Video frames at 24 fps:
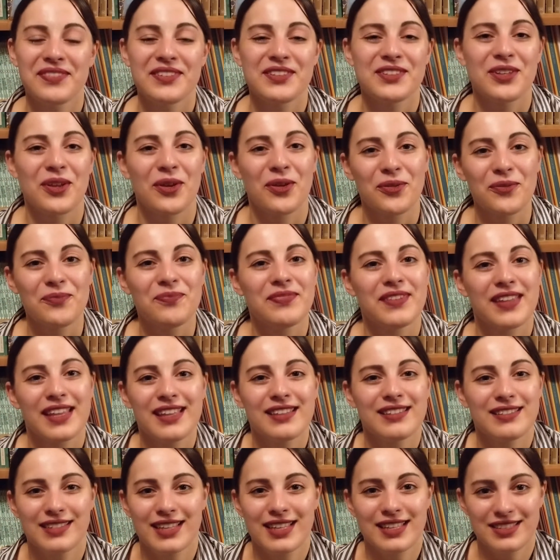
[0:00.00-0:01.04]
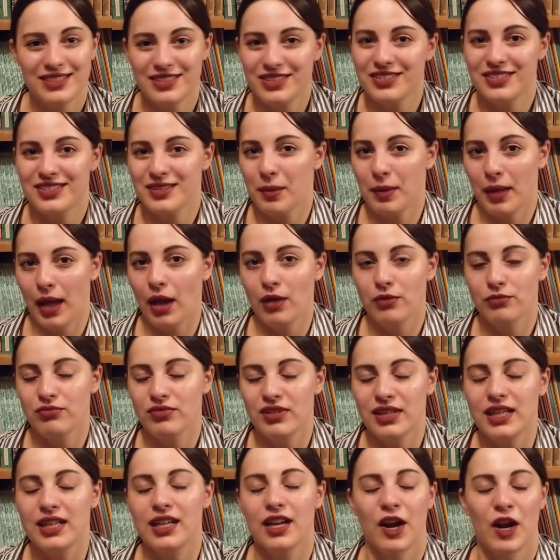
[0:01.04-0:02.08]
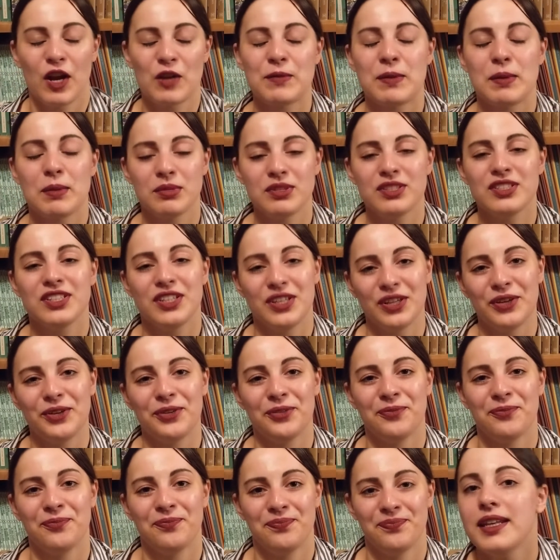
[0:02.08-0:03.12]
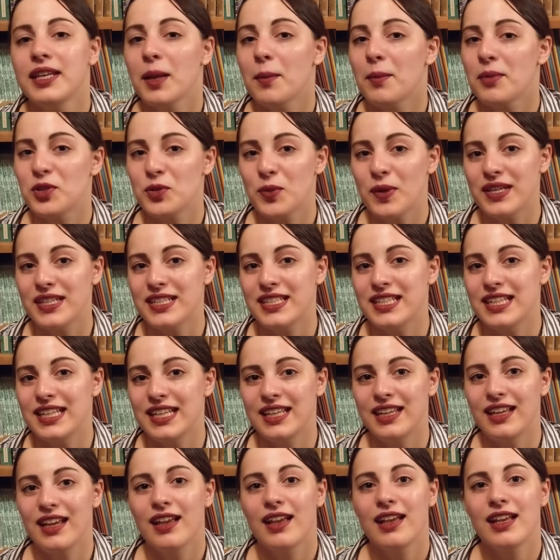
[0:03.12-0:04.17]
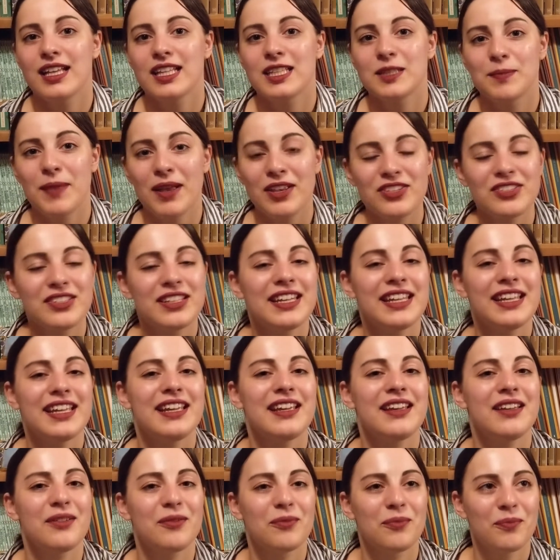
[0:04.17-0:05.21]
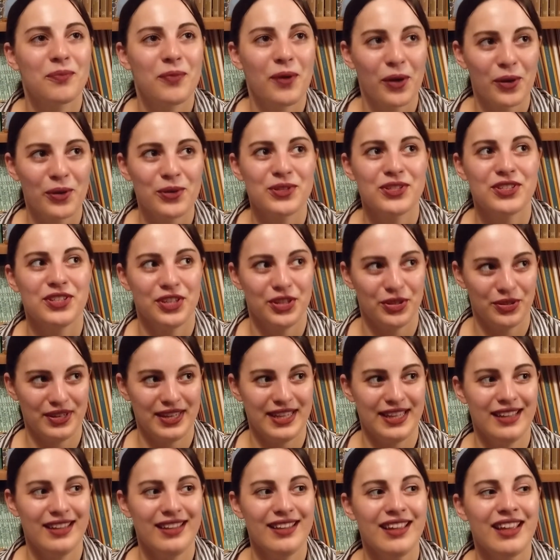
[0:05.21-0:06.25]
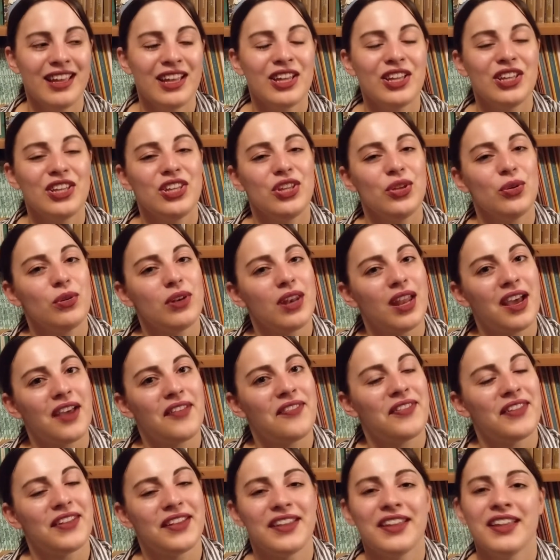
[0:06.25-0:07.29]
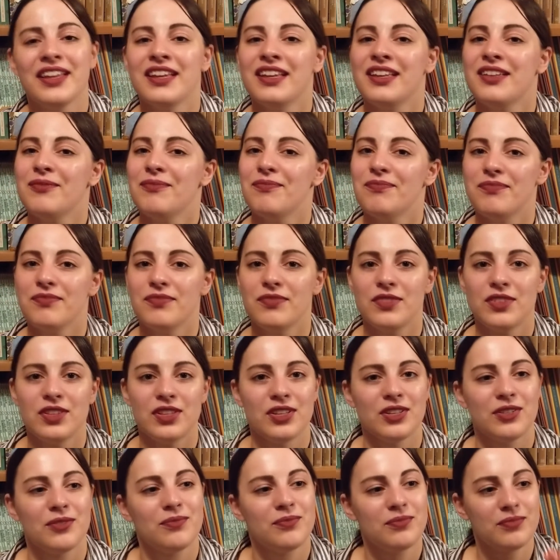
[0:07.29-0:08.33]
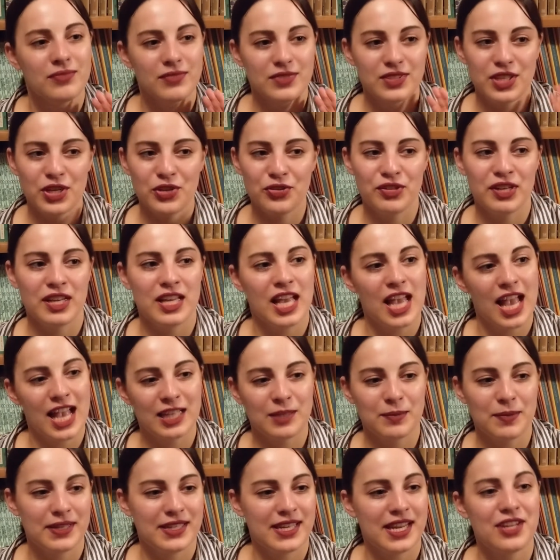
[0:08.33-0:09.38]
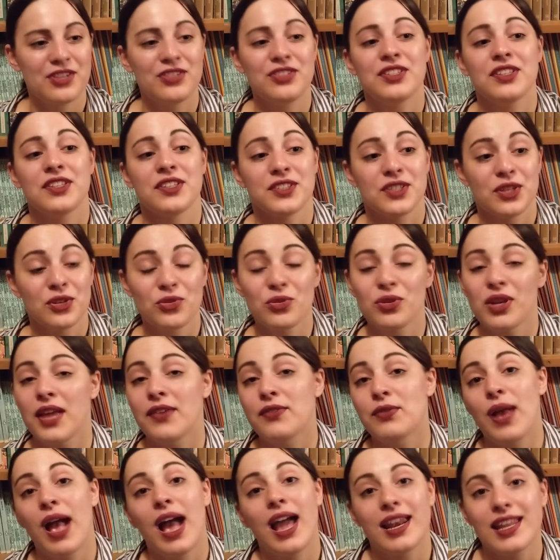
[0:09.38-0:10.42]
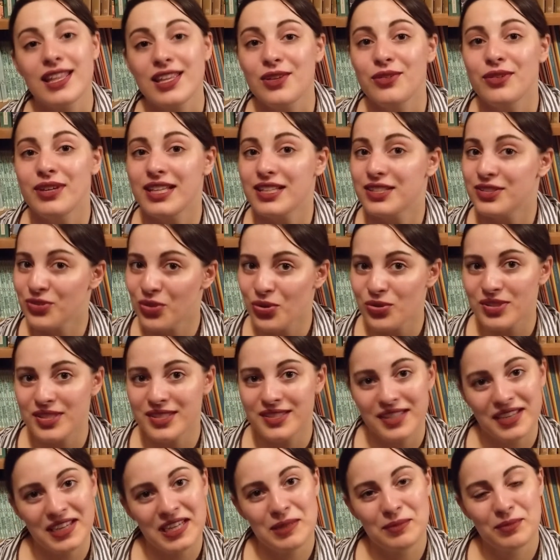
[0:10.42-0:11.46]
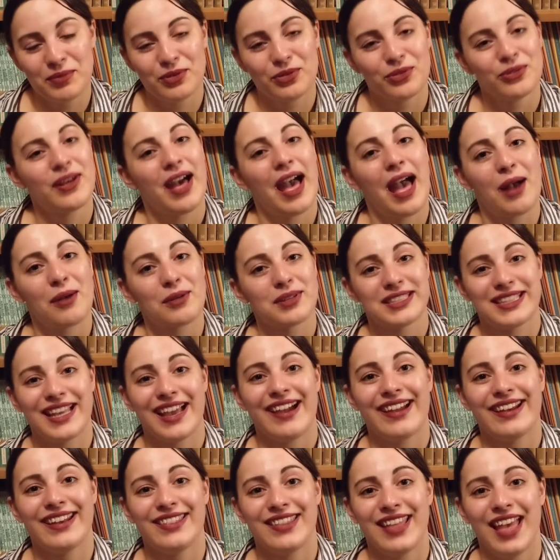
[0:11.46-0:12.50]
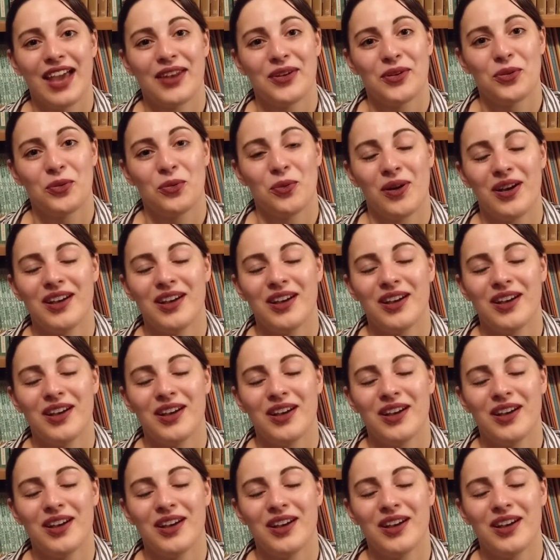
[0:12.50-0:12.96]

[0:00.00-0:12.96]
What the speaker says: So it's just something I really encourage people to do. Number 20, especially post-uni, you'll learn that the social expectations and the social life you had at uni is not sustainable outside in the adult